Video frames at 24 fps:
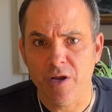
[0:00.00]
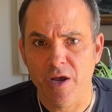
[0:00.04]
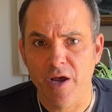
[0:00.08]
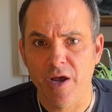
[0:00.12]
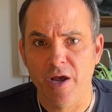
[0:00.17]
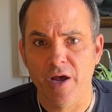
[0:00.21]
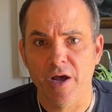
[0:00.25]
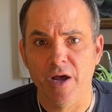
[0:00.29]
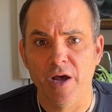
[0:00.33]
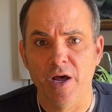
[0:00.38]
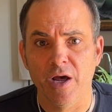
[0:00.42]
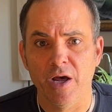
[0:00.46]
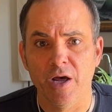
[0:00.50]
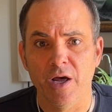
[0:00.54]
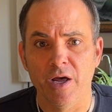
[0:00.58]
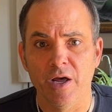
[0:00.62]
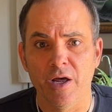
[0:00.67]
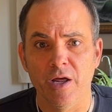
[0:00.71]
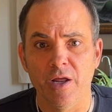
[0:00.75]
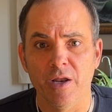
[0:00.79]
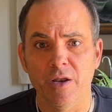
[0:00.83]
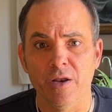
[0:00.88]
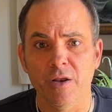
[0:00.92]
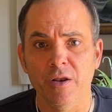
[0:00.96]

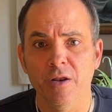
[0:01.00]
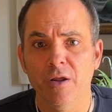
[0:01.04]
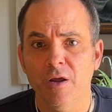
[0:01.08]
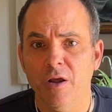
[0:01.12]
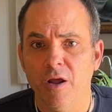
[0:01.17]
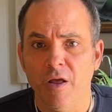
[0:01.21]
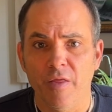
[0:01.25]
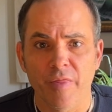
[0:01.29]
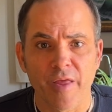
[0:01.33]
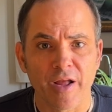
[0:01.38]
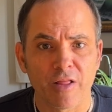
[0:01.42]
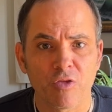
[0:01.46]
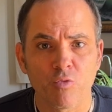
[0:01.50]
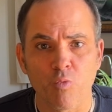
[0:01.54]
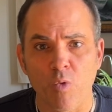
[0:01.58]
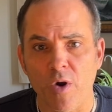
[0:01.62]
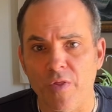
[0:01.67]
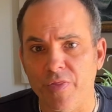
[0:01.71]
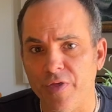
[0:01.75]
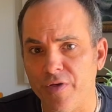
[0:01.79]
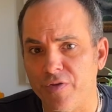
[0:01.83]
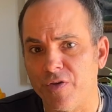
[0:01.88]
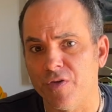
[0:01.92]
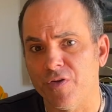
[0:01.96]
And that's
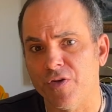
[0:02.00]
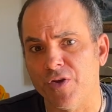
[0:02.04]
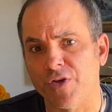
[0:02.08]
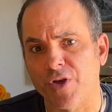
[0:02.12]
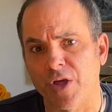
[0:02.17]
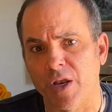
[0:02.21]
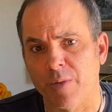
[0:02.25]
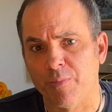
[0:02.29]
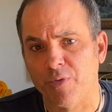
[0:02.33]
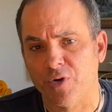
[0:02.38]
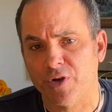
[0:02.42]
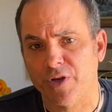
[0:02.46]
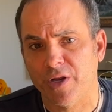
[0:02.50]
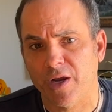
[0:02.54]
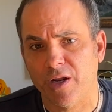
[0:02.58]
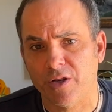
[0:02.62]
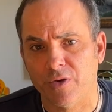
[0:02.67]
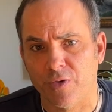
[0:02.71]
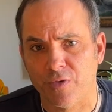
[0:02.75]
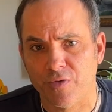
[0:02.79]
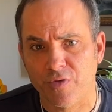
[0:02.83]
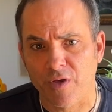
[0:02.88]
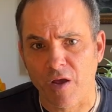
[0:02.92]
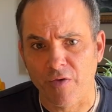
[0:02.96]
when this is just going to protect
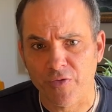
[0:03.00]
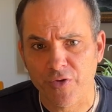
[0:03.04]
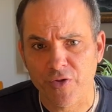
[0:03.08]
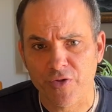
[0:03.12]
ourselves.